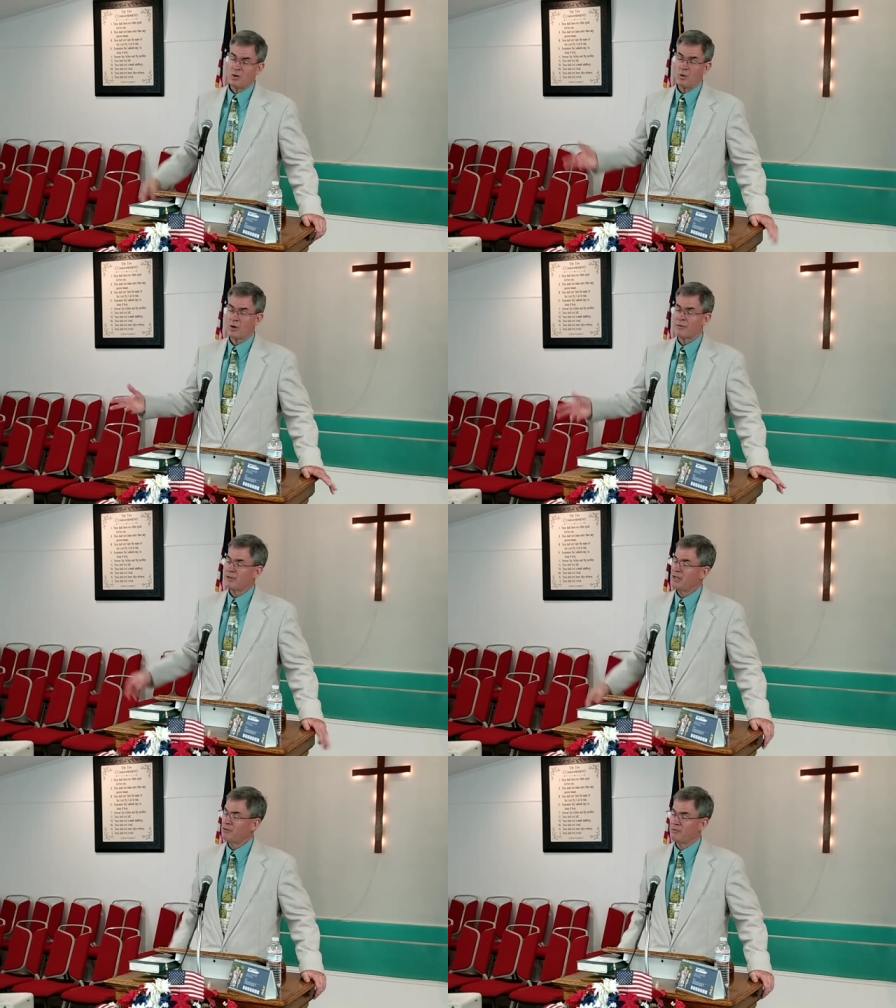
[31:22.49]
Or if
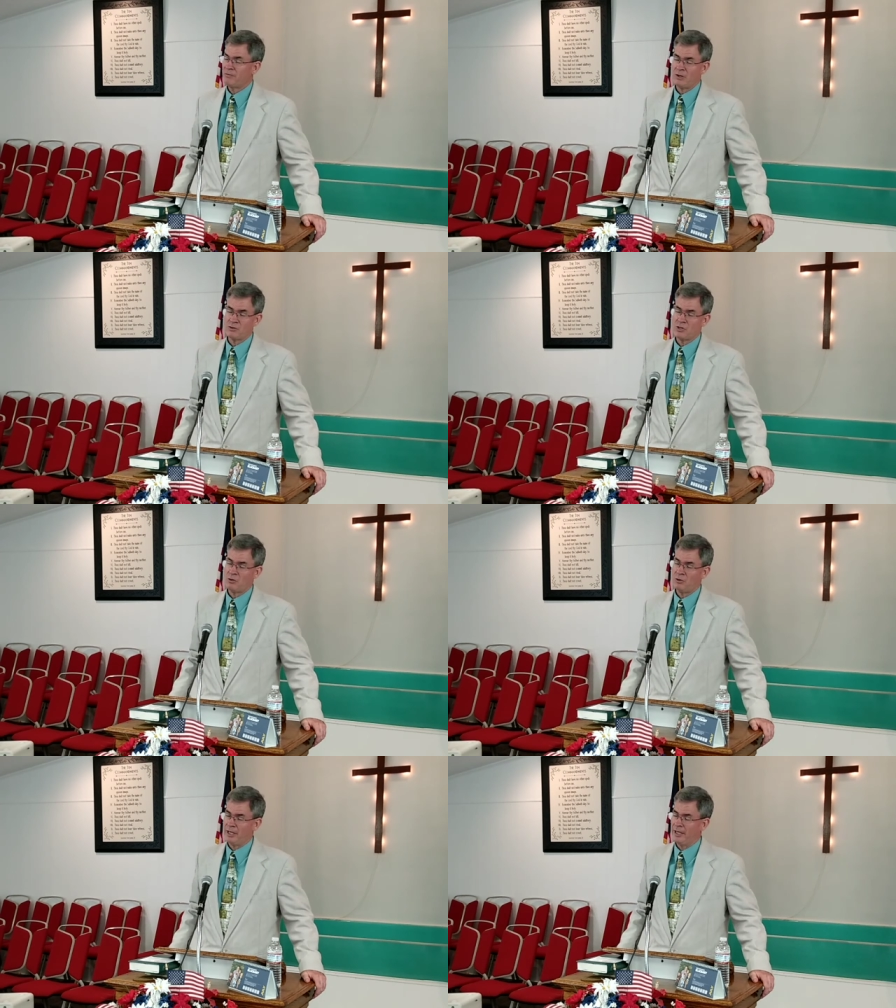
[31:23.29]
they even felt
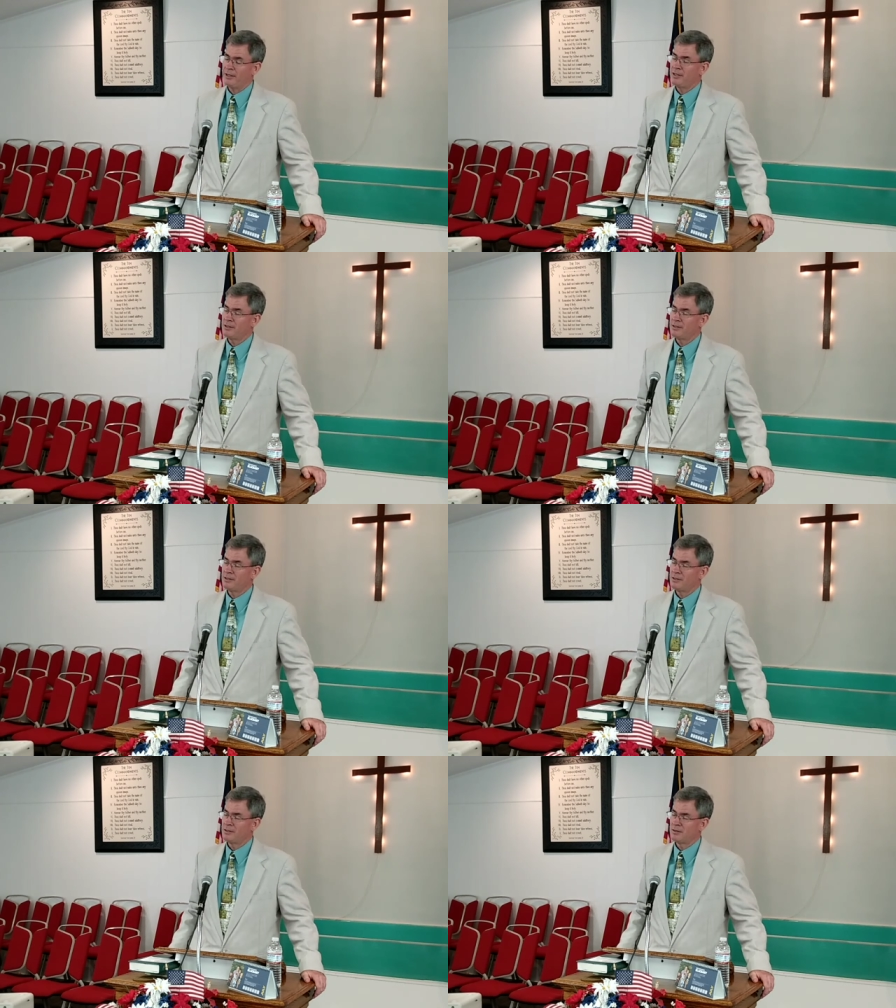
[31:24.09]
so led,
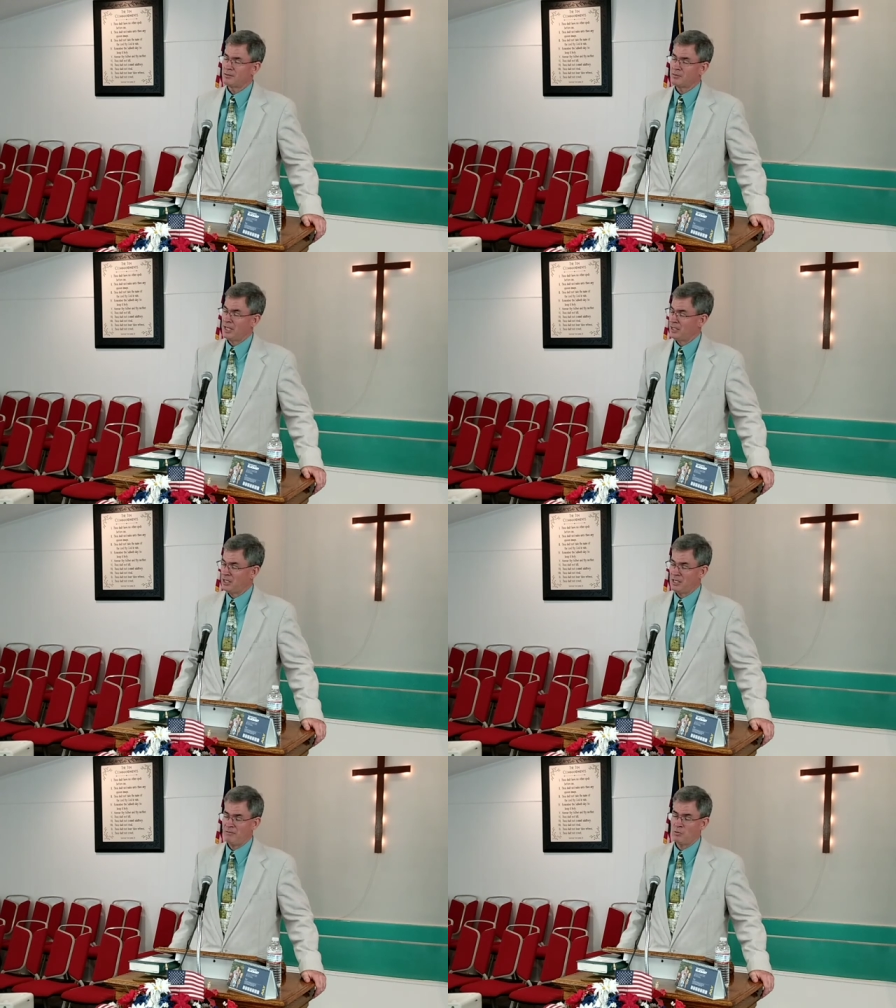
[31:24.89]
they
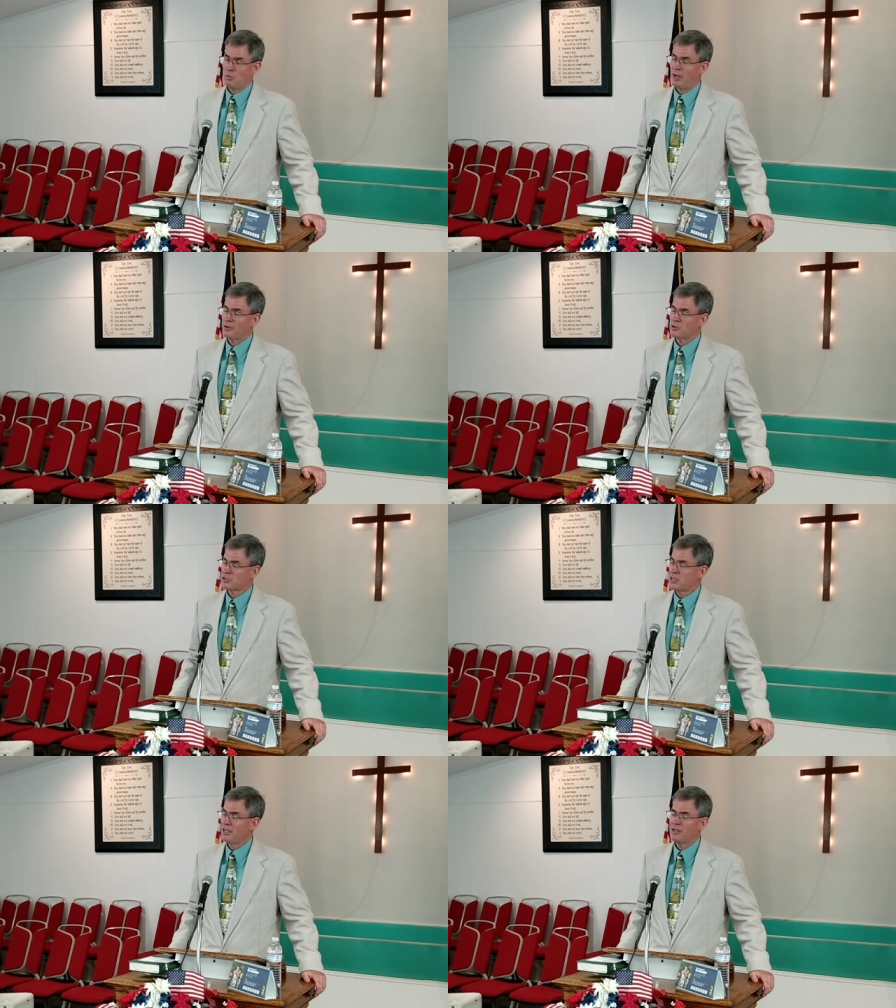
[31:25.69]
could even while they're
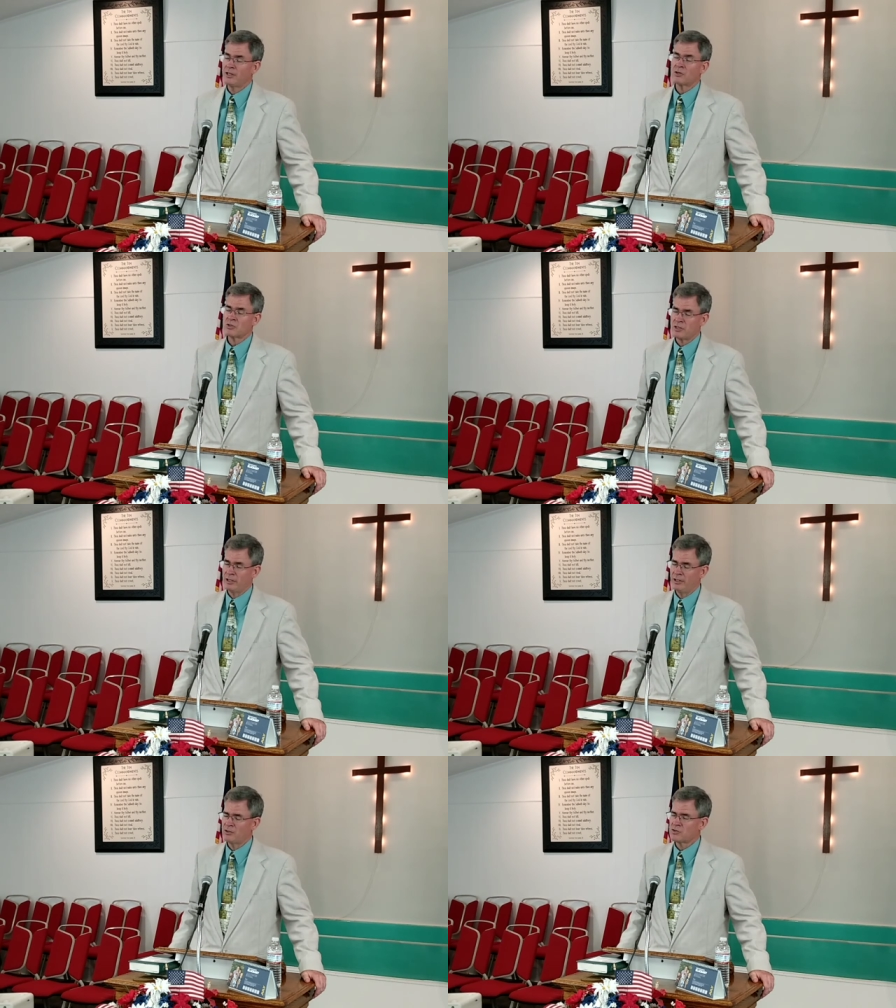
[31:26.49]
standing there
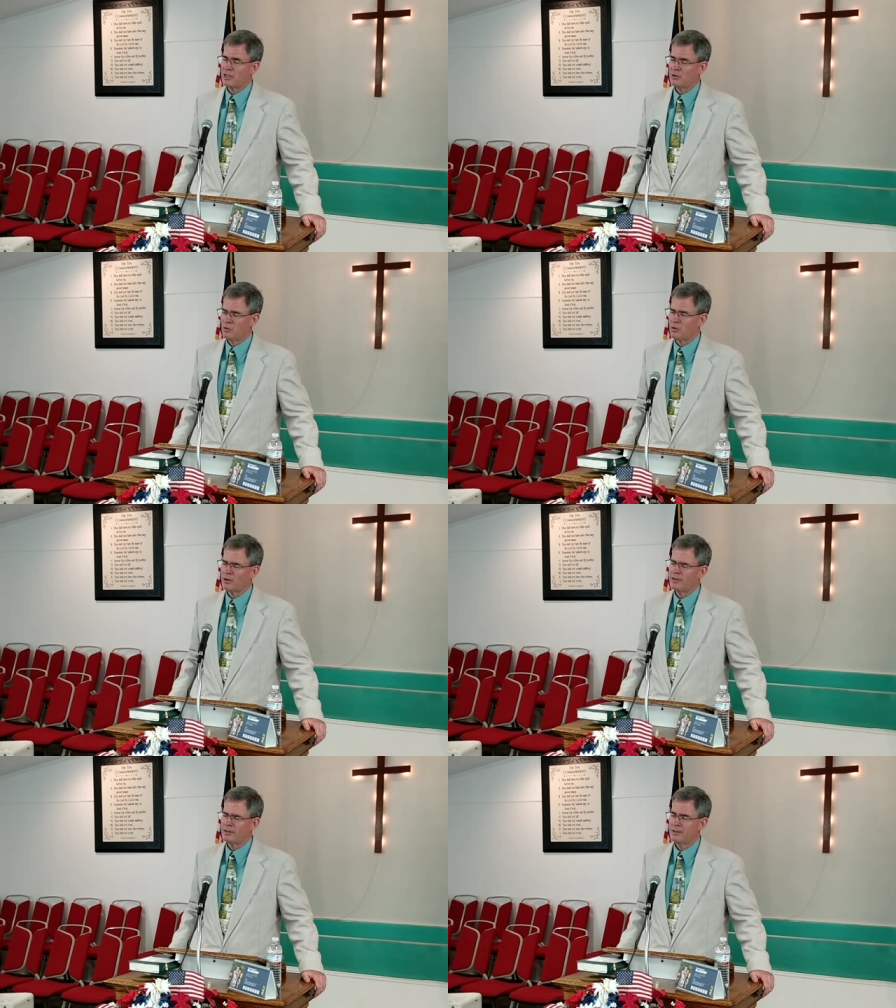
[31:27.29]
singing say,
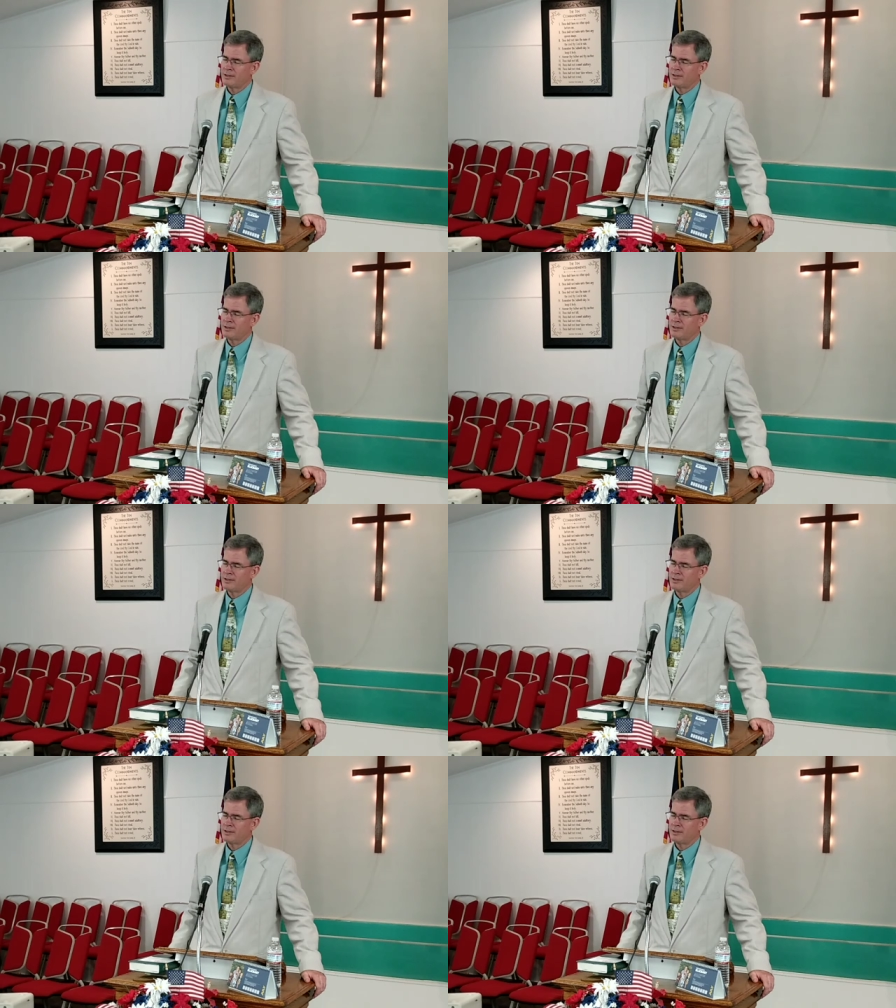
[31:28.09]
Lord,